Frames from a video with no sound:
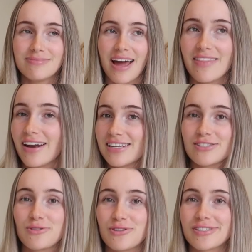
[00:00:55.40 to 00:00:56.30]
and that I
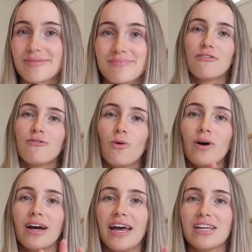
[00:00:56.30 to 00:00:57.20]
still use them.
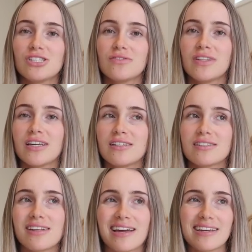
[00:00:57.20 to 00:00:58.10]
For each of
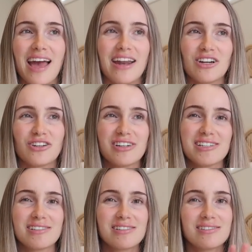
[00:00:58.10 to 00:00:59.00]
these like
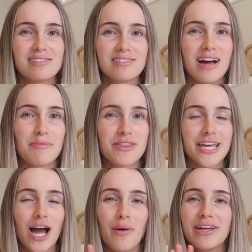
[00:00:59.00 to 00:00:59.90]
categories type of
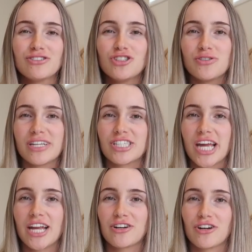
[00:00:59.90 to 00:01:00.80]
thing, I'll introduce each
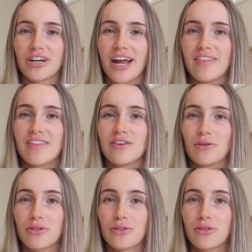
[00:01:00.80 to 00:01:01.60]
category and then there are